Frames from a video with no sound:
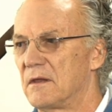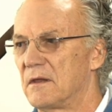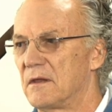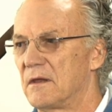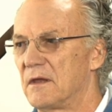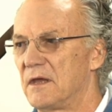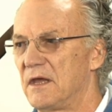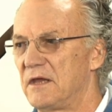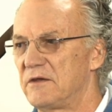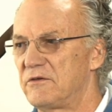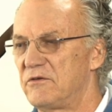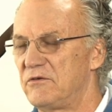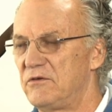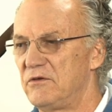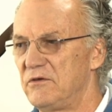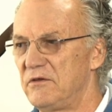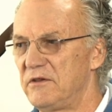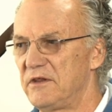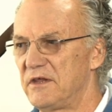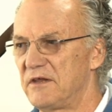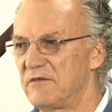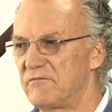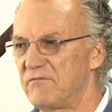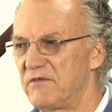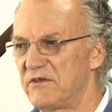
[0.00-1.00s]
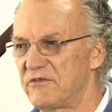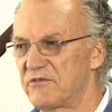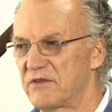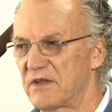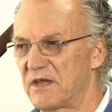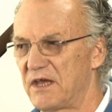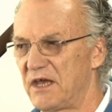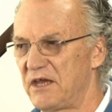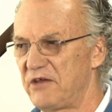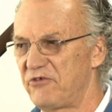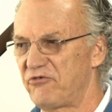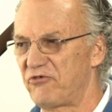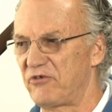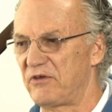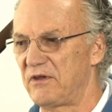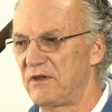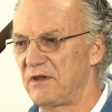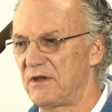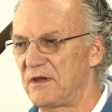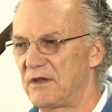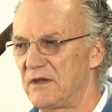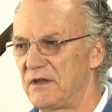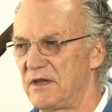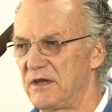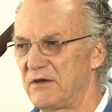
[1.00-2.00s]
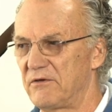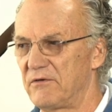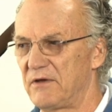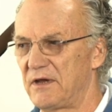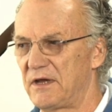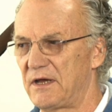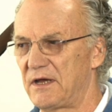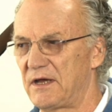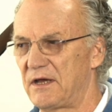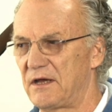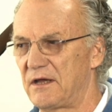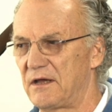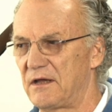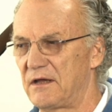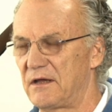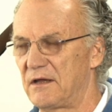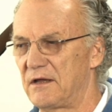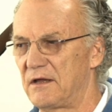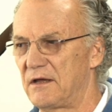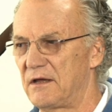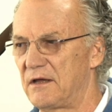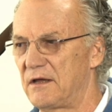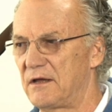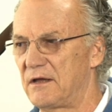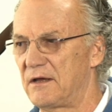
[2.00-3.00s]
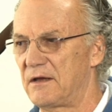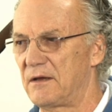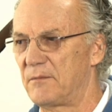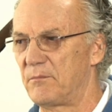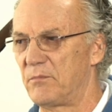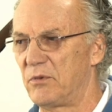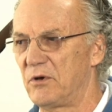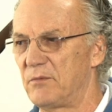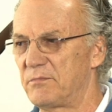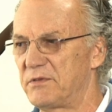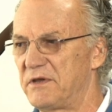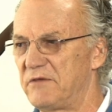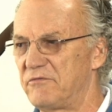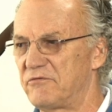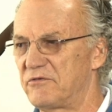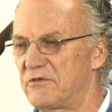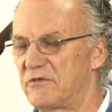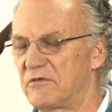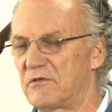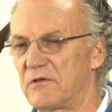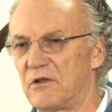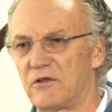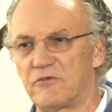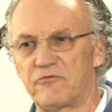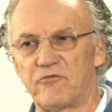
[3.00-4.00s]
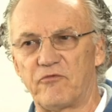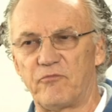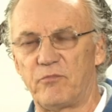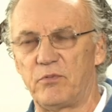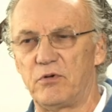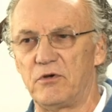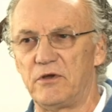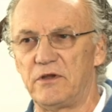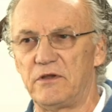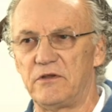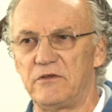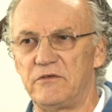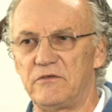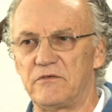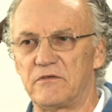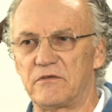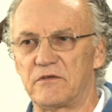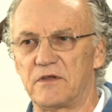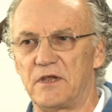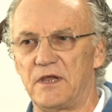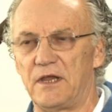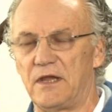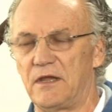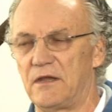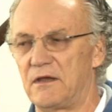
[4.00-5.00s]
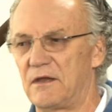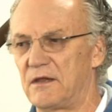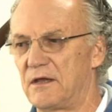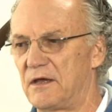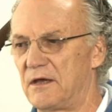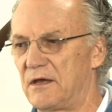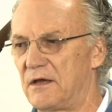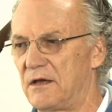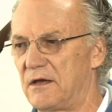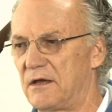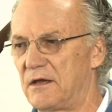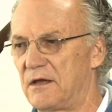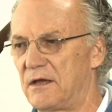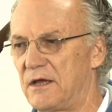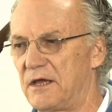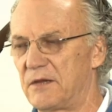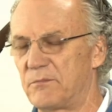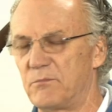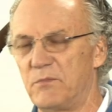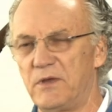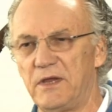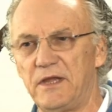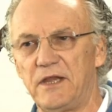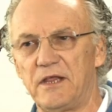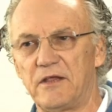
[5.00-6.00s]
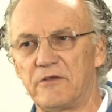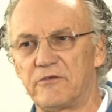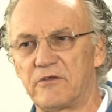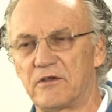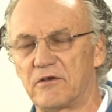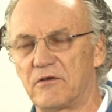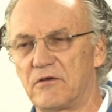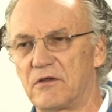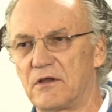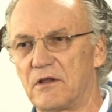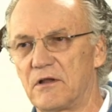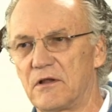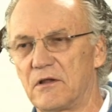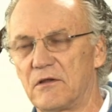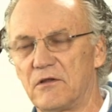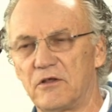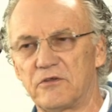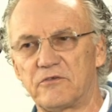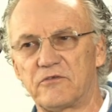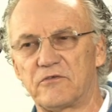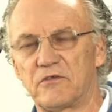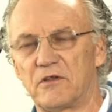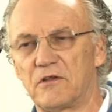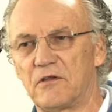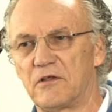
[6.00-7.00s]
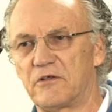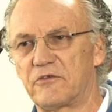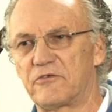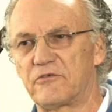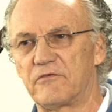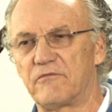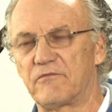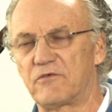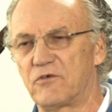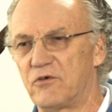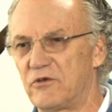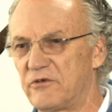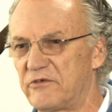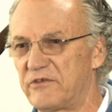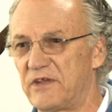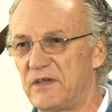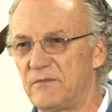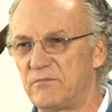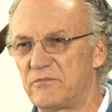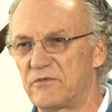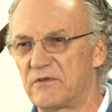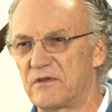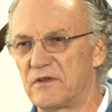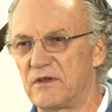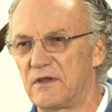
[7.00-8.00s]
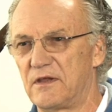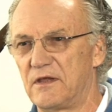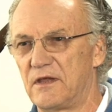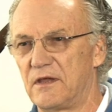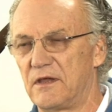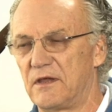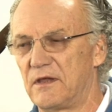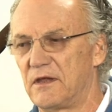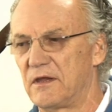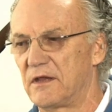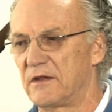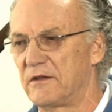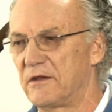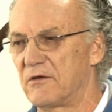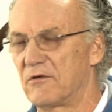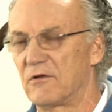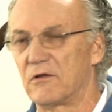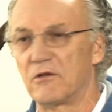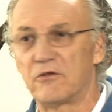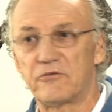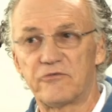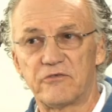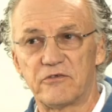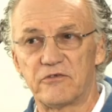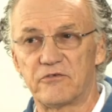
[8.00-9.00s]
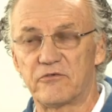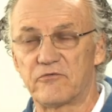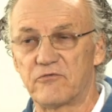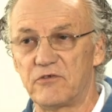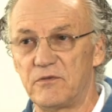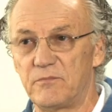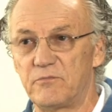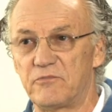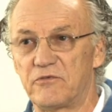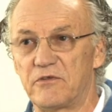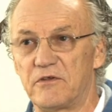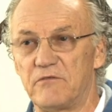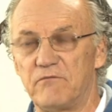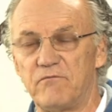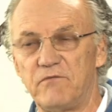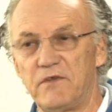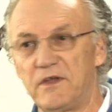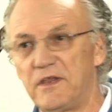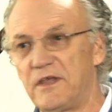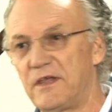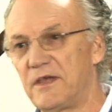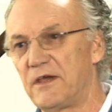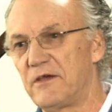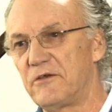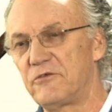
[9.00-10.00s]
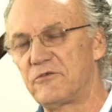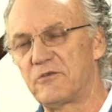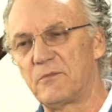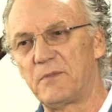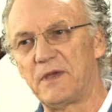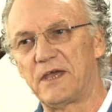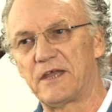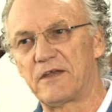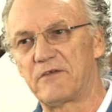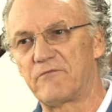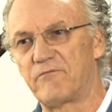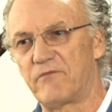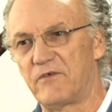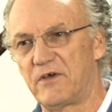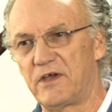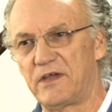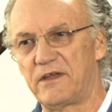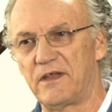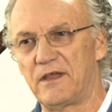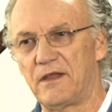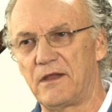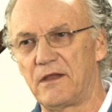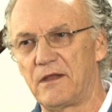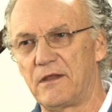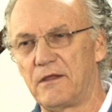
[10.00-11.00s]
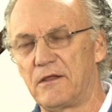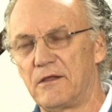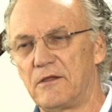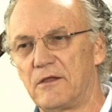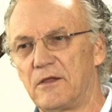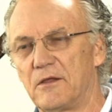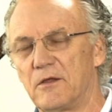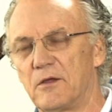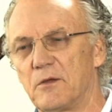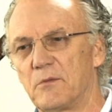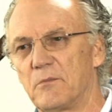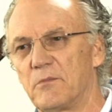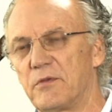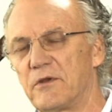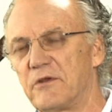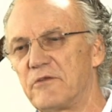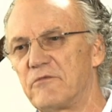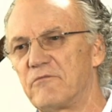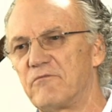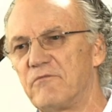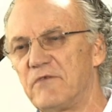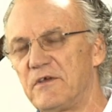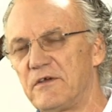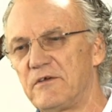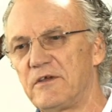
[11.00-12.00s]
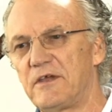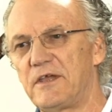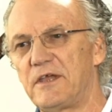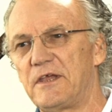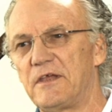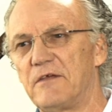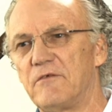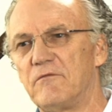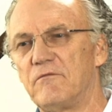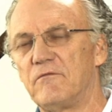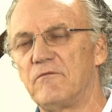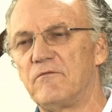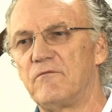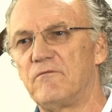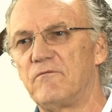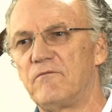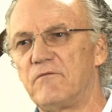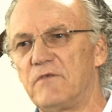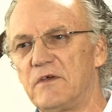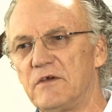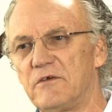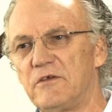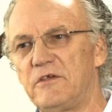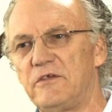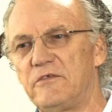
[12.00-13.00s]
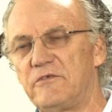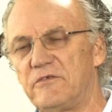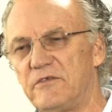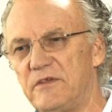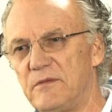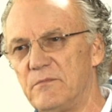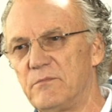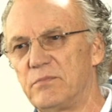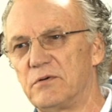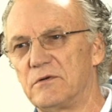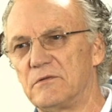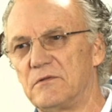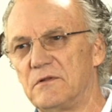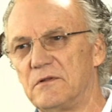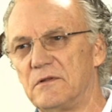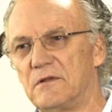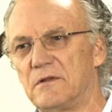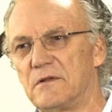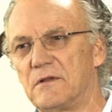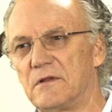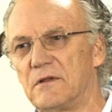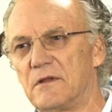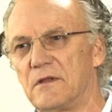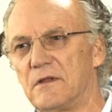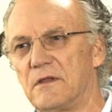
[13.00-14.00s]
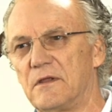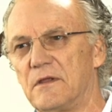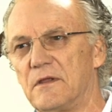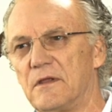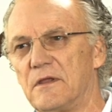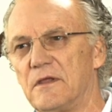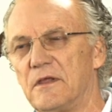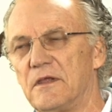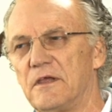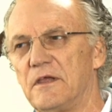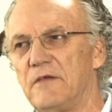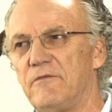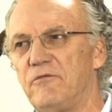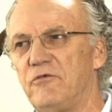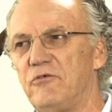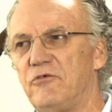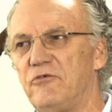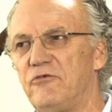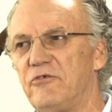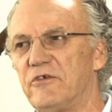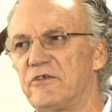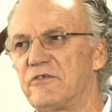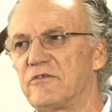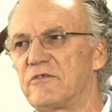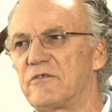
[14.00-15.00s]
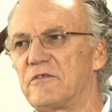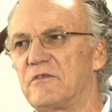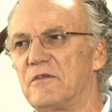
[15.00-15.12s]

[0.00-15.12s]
And to do the investigation, there are Bob gives us lots of pointers, and at meetings there are lots and lots of concepts, and there are lots of scripts and videos about Advaita, but it's very, very simple. If you just